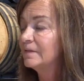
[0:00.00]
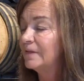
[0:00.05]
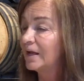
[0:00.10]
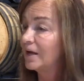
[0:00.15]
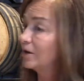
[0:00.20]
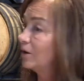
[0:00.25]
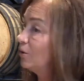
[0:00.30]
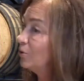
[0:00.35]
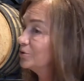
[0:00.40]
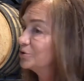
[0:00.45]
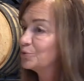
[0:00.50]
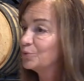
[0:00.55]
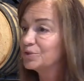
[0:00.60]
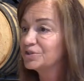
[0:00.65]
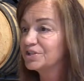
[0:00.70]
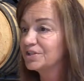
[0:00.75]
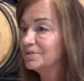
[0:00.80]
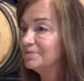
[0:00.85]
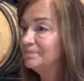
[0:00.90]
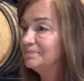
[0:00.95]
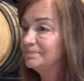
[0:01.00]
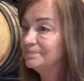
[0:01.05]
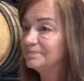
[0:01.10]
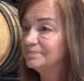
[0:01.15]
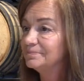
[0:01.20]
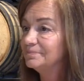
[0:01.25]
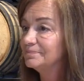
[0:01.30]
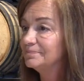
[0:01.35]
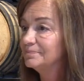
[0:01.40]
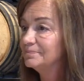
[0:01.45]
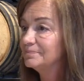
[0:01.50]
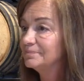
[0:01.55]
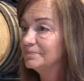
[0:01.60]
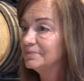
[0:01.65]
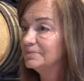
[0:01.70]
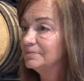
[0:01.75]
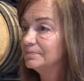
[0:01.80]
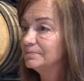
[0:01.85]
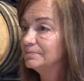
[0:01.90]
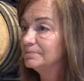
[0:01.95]
That always was a
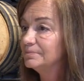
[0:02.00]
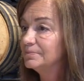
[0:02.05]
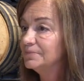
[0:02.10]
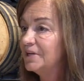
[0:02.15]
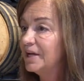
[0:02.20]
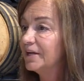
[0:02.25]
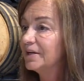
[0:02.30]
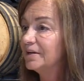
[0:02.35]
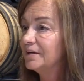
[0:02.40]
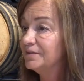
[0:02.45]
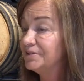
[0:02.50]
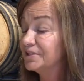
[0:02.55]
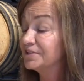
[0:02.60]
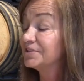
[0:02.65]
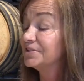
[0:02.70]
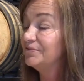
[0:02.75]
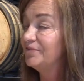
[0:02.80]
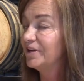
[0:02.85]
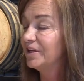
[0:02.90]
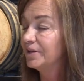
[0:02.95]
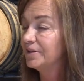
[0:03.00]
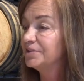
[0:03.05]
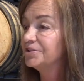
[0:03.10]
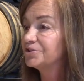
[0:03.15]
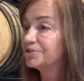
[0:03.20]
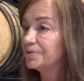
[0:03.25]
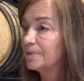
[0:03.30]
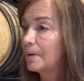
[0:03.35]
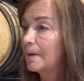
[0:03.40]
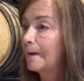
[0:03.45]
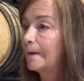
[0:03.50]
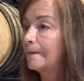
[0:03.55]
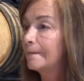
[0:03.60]
negative disadvantage.